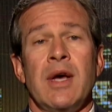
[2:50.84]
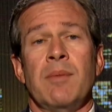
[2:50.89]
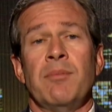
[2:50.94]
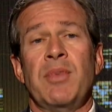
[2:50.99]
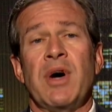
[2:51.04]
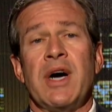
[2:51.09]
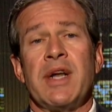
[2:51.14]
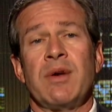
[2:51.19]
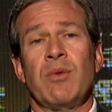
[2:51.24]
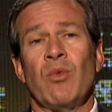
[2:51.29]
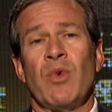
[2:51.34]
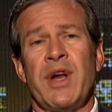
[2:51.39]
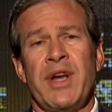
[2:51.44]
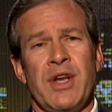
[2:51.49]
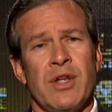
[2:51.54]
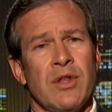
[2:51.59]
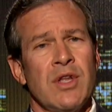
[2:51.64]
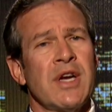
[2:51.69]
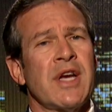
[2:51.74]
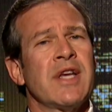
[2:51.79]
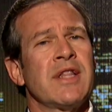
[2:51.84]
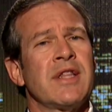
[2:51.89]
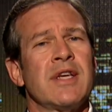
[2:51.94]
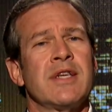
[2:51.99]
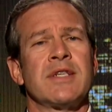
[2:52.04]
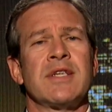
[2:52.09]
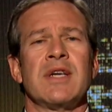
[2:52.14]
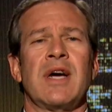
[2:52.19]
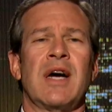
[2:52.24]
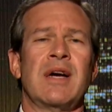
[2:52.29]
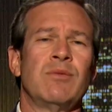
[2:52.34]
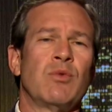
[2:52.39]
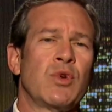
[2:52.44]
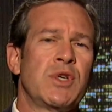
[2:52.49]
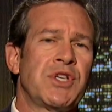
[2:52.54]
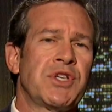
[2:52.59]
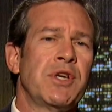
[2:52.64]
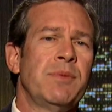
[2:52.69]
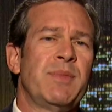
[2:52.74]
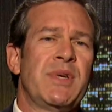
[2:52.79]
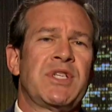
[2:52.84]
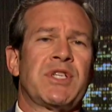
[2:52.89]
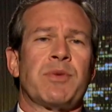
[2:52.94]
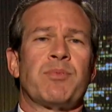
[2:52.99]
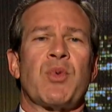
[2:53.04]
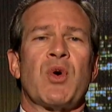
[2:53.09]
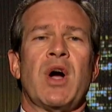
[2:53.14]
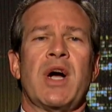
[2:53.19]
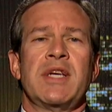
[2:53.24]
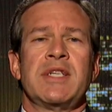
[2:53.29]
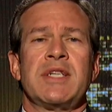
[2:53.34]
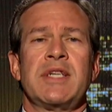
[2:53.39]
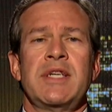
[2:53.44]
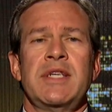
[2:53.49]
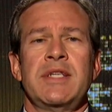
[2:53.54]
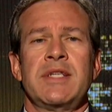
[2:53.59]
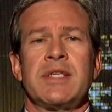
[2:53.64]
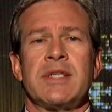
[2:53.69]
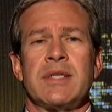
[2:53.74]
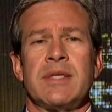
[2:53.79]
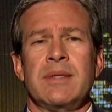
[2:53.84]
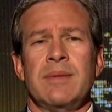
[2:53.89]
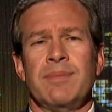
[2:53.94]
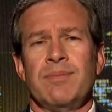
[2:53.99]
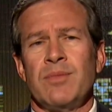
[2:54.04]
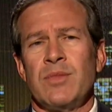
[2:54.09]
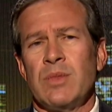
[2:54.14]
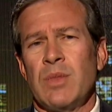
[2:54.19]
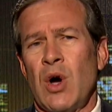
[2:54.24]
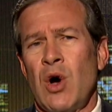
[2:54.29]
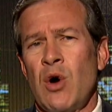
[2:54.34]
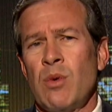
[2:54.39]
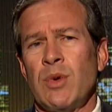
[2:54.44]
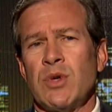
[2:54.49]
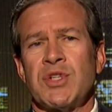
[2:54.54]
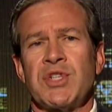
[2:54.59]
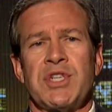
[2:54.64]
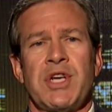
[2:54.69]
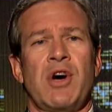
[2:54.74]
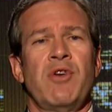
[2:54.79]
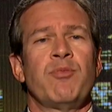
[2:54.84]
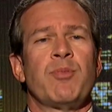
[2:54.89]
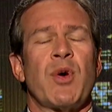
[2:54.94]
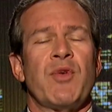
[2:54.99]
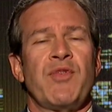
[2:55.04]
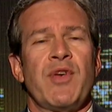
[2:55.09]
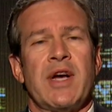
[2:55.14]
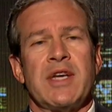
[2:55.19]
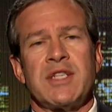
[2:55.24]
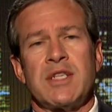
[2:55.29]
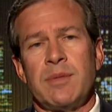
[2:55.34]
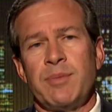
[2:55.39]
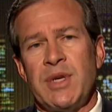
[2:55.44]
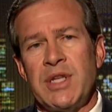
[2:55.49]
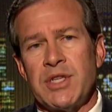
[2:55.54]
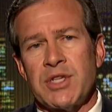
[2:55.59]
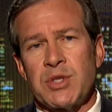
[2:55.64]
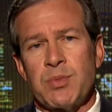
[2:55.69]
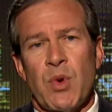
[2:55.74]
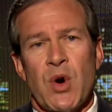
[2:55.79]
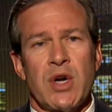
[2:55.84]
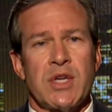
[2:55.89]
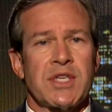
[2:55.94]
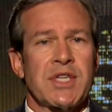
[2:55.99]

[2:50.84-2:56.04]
But when you look at this, we shouldn't be surprised. He's almost self-professed to be the smartest